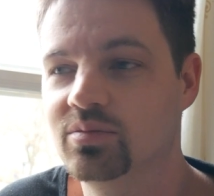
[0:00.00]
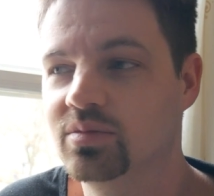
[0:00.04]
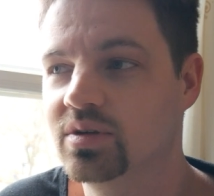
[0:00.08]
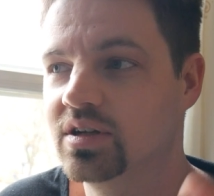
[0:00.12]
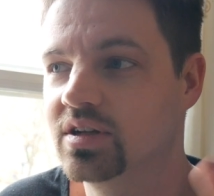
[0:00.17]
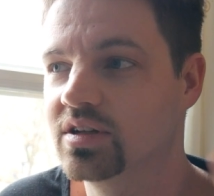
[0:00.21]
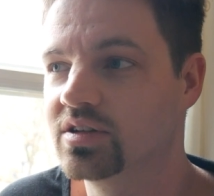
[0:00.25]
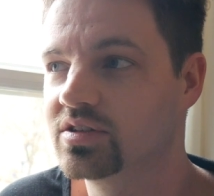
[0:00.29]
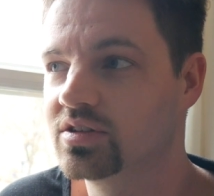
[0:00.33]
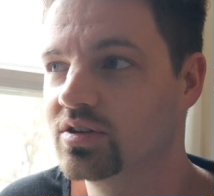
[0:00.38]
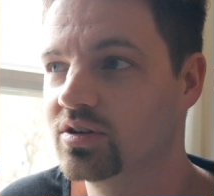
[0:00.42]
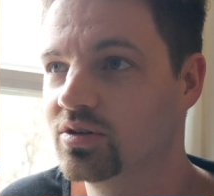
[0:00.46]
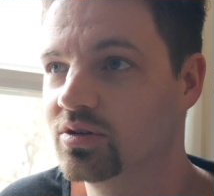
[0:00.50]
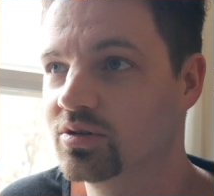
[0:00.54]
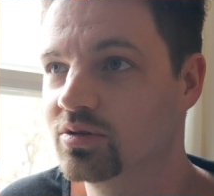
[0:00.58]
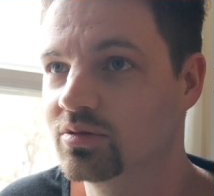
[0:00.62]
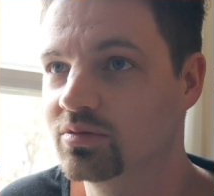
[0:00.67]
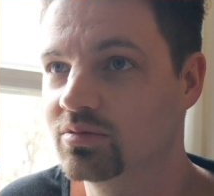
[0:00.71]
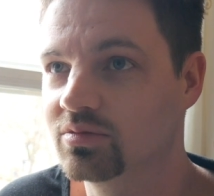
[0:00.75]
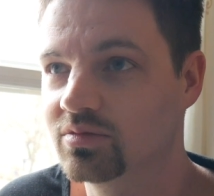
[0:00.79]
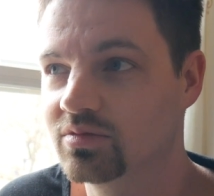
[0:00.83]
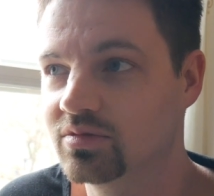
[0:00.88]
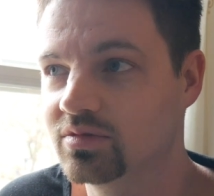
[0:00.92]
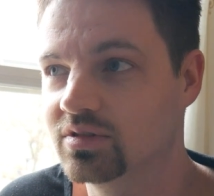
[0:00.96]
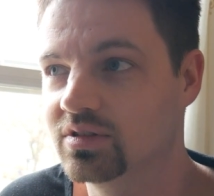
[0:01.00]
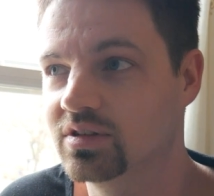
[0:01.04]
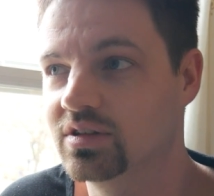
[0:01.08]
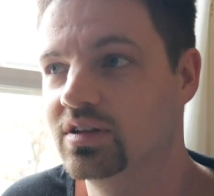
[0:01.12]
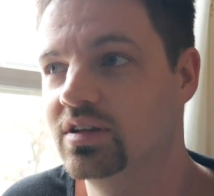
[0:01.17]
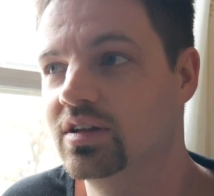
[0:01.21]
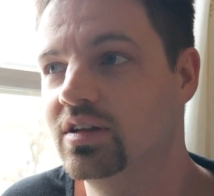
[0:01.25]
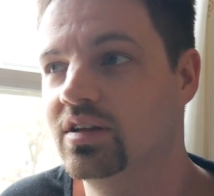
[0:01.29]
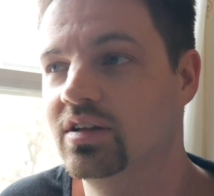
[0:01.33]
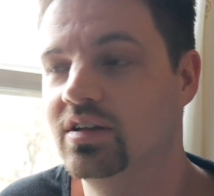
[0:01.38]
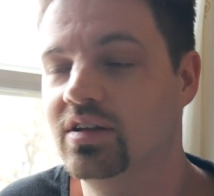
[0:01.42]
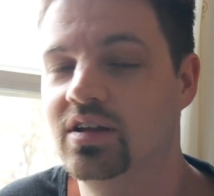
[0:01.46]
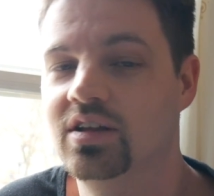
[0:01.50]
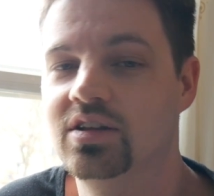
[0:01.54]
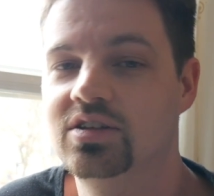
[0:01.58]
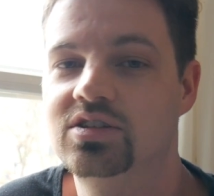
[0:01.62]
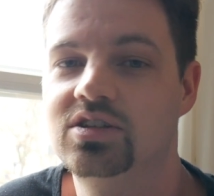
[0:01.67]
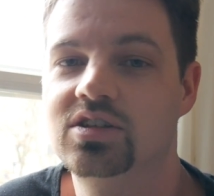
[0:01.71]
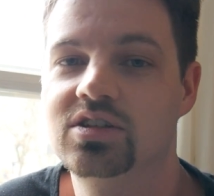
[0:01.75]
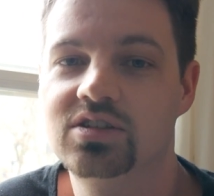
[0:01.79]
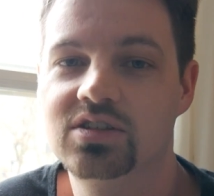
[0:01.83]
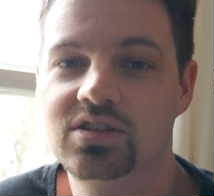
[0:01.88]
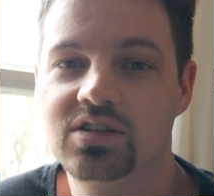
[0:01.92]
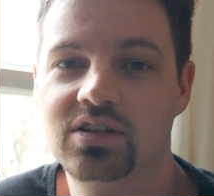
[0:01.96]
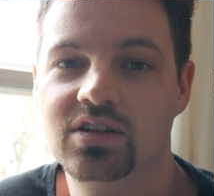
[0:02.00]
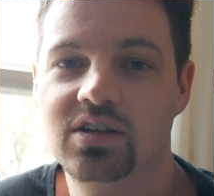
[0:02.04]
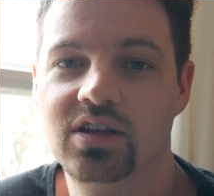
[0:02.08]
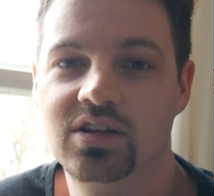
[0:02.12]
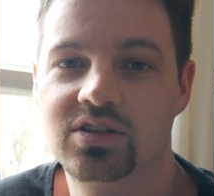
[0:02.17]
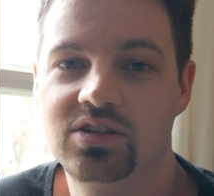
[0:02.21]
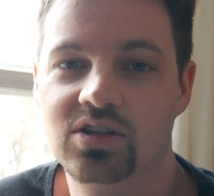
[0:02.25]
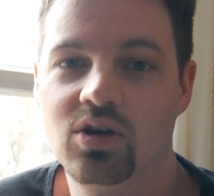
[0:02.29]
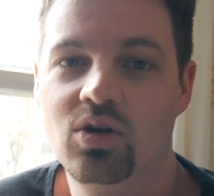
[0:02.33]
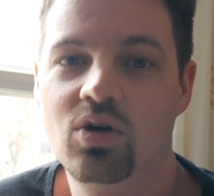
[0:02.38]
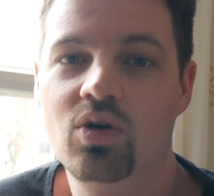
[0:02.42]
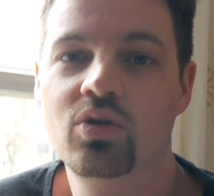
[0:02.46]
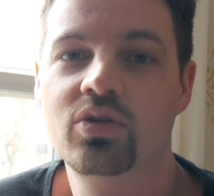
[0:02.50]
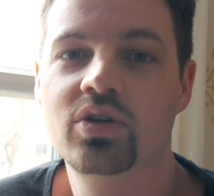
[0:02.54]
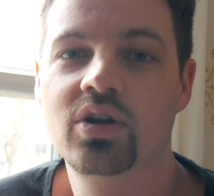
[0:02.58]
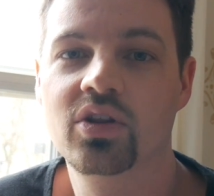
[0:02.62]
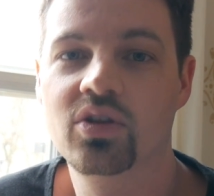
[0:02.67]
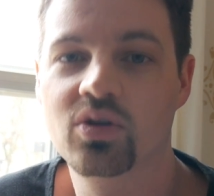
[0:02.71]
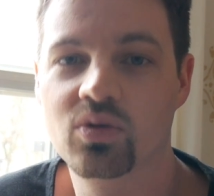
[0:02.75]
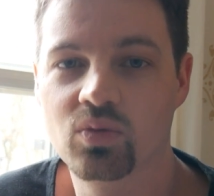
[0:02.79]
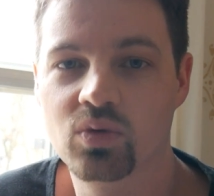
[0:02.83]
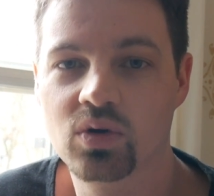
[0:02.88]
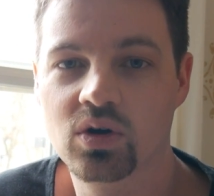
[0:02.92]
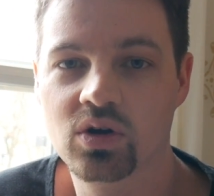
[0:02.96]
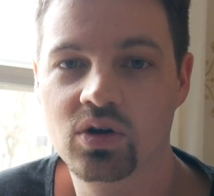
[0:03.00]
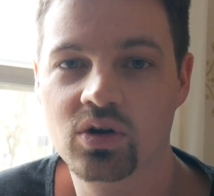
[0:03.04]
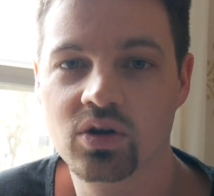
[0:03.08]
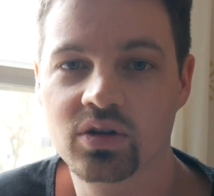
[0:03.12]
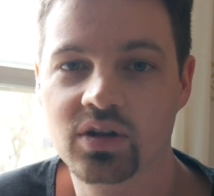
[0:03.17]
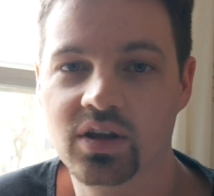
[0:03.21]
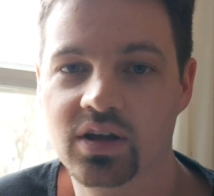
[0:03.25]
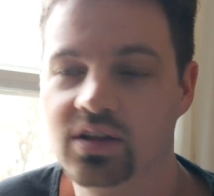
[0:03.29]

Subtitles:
but it's a whole nother world.